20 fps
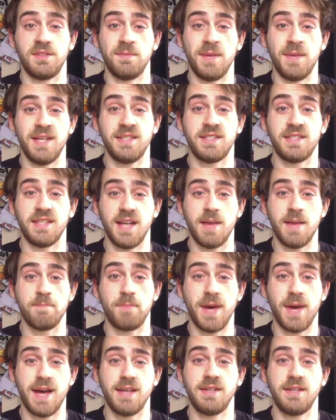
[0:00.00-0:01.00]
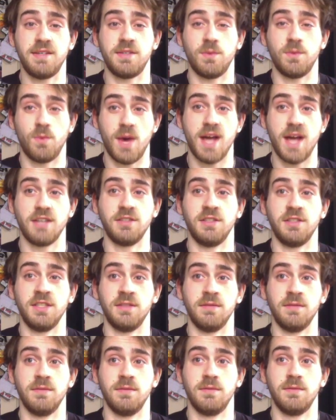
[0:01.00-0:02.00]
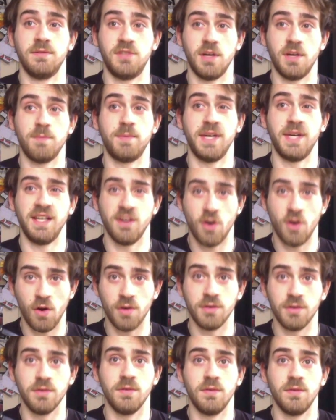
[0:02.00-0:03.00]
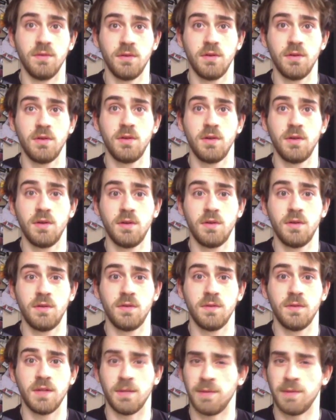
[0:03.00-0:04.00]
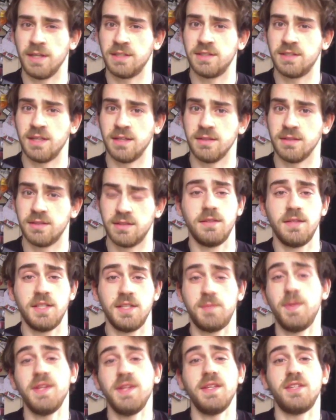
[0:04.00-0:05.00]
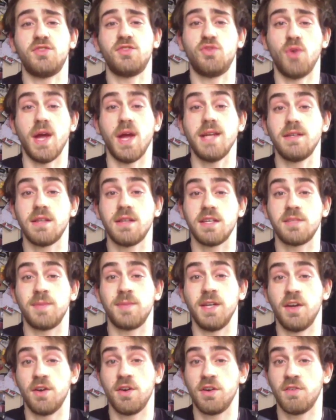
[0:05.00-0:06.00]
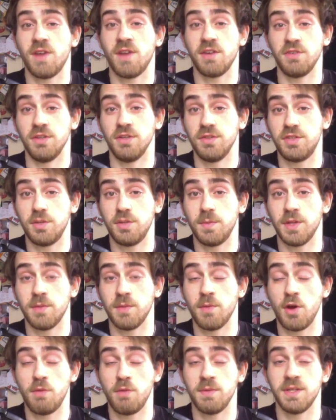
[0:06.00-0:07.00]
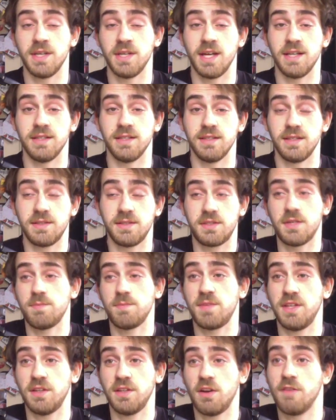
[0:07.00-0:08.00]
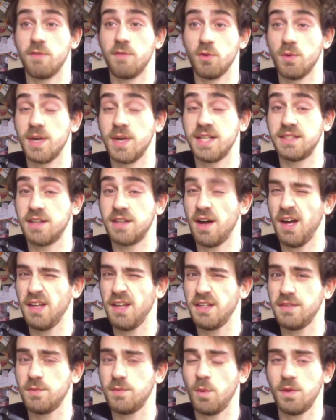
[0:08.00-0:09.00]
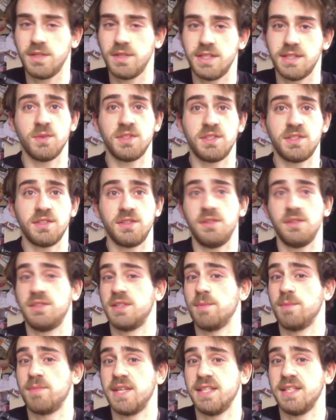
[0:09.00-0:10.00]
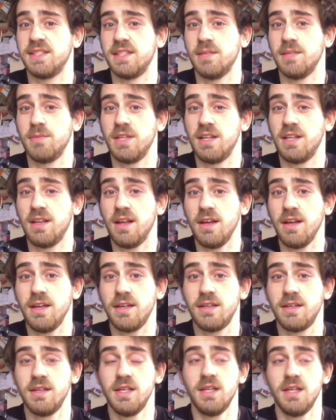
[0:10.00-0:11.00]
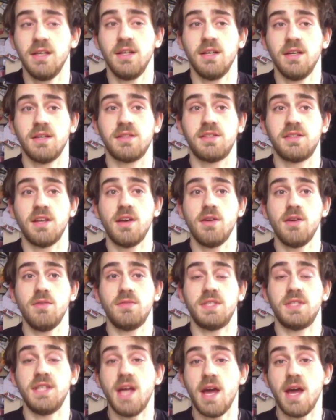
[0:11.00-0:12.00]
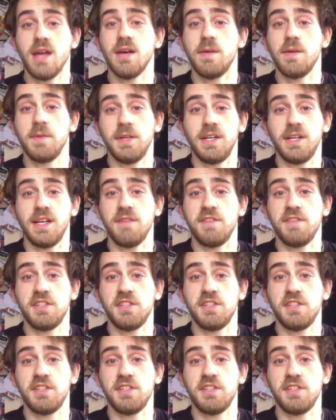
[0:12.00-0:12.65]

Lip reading: internet bandwagon jumping on. If that makes sense. There's been this trend that's been going around YouTube at the moment, and it's something that I've always kind of wanted to do something similar like. So today I'm going to give it a